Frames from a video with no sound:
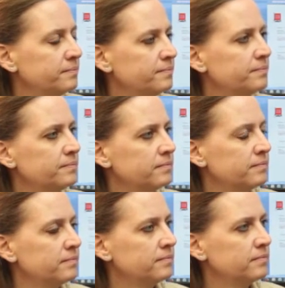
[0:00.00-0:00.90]

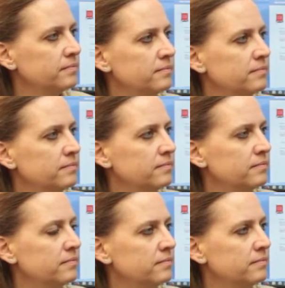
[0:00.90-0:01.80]

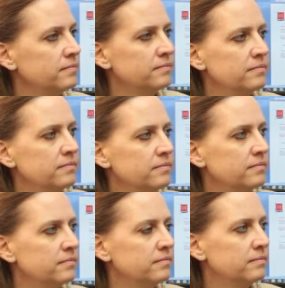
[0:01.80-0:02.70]

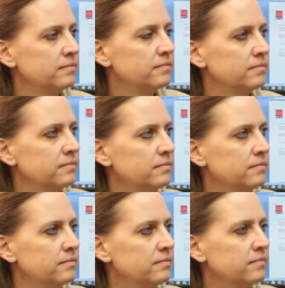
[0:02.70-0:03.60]

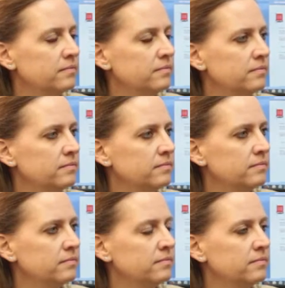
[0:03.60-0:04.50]

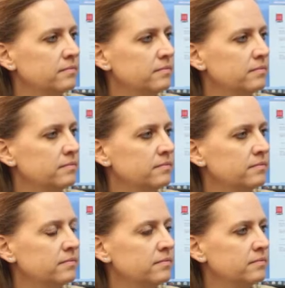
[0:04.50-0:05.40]

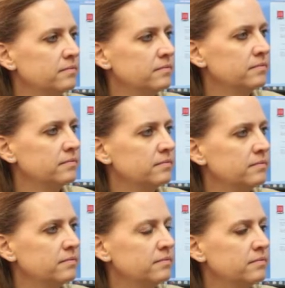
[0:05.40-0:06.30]

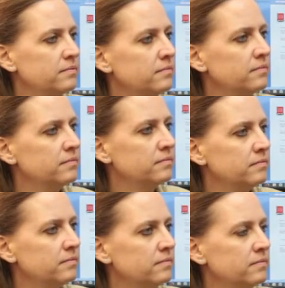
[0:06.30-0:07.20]

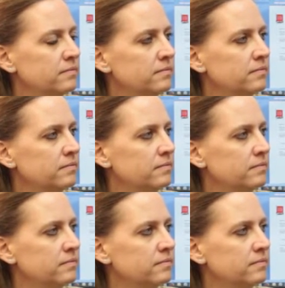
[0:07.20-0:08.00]
This person isn't speaking.